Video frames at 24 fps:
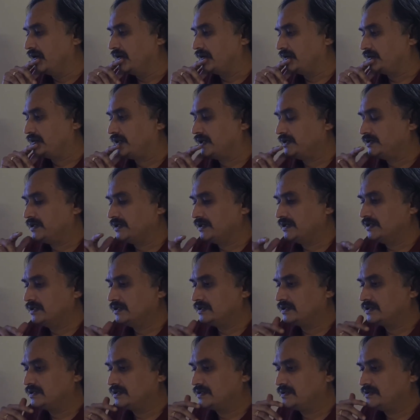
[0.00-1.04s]

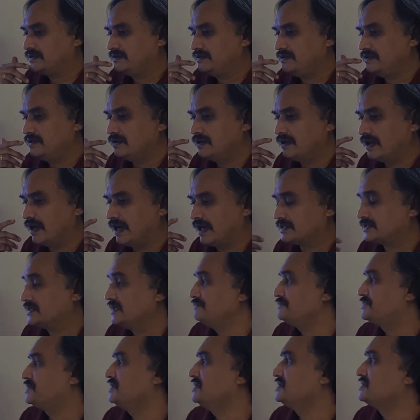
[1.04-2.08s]
The
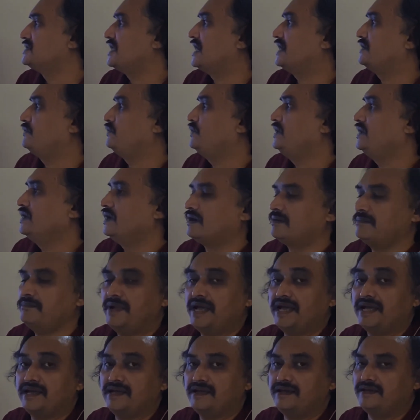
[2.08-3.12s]
assumptions that we are
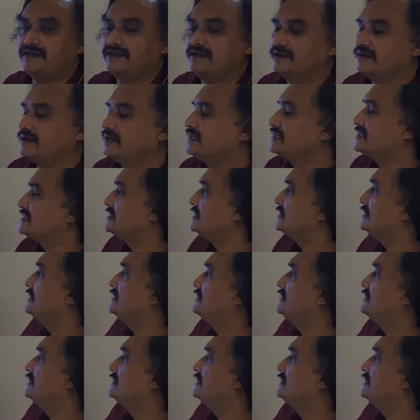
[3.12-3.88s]
making here is,